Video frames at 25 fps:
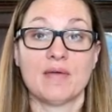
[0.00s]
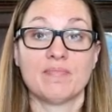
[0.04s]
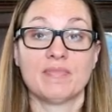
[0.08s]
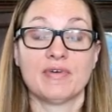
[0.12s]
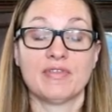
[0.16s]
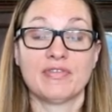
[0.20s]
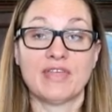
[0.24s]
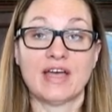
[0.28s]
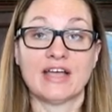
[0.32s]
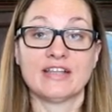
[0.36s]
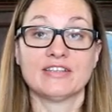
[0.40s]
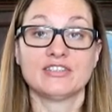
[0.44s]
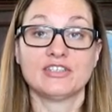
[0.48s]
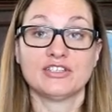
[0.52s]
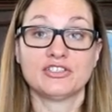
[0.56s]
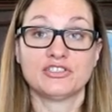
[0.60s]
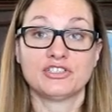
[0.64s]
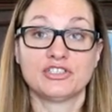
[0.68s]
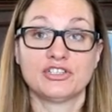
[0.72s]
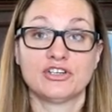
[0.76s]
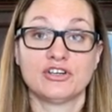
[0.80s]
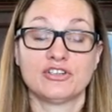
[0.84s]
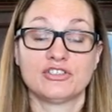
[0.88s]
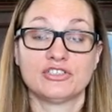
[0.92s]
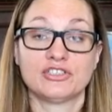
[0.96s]
But that's a
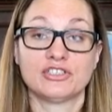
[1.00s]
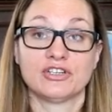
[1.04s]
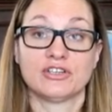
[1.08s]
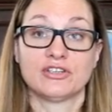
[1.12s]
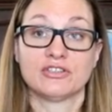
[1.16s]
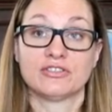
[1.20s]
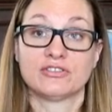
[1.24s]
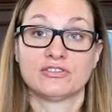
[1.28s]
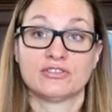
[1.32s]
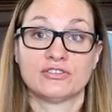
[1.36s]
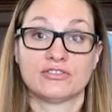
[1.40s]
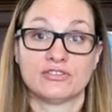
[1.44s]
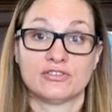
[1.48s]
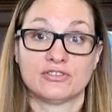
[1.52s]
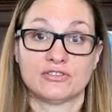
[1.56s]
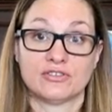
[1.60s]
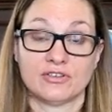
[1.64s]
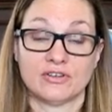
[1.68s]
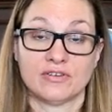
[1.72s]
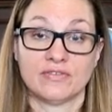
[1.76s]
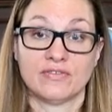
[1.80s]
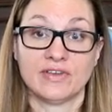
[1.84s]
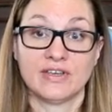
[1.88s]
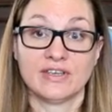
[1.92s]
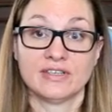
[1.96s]
church
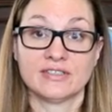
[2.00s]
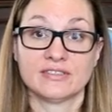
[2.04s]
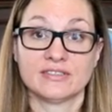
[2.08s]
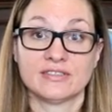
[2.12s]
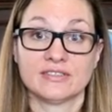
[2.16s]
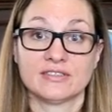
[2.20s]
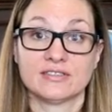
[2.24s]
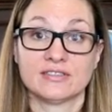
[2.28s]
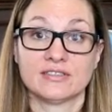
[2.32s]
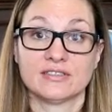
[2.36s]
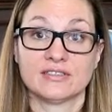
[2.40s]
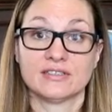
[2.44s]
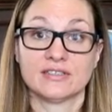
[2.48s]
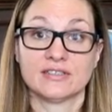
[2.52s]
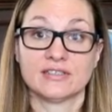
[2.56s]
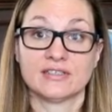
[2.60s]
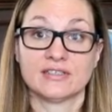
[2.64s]
service.